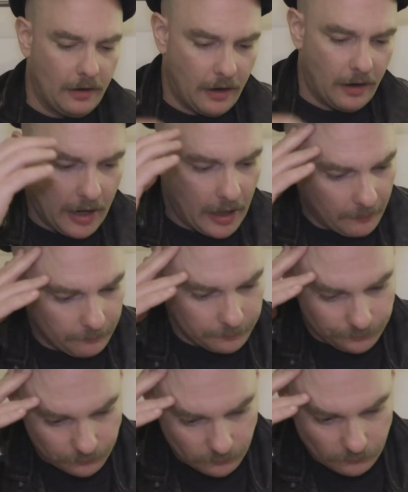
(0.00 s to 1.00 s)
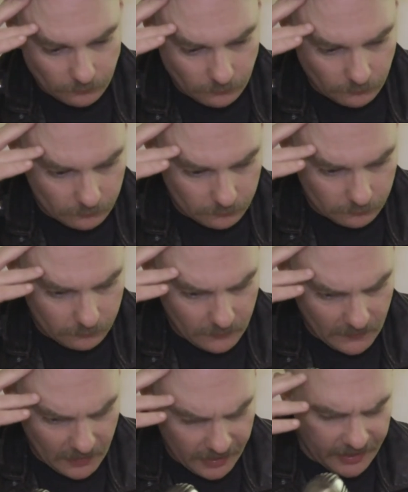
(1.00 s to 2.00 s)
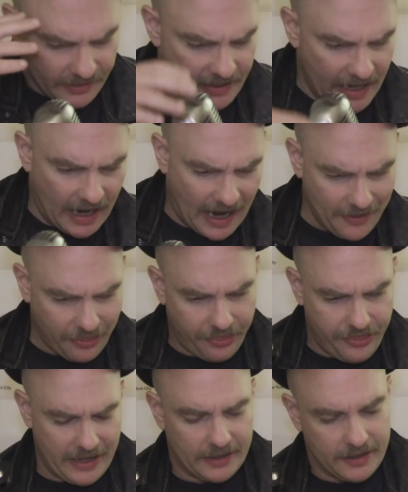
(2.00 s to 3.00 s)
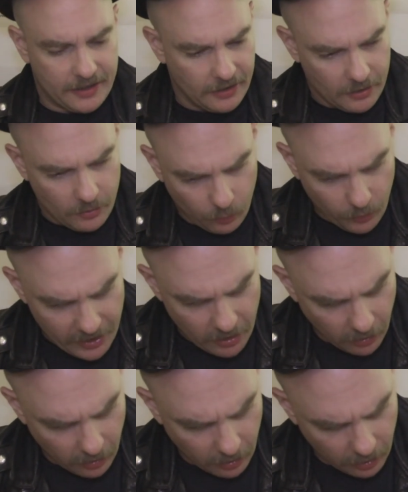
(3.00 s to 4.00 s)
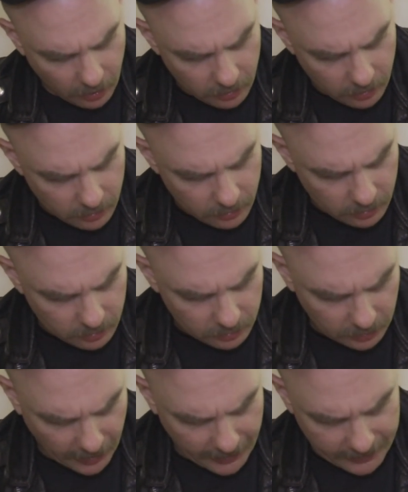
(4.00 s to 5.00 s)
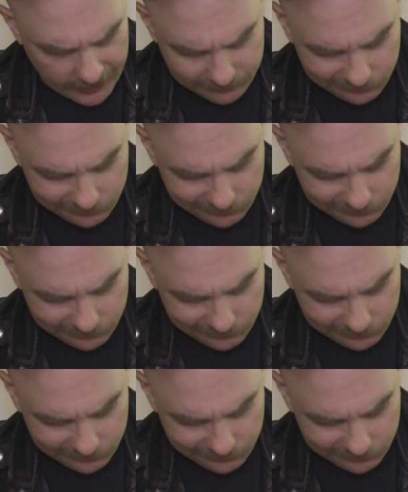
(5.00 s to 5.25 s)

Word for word: Um, yeah, I think we are like,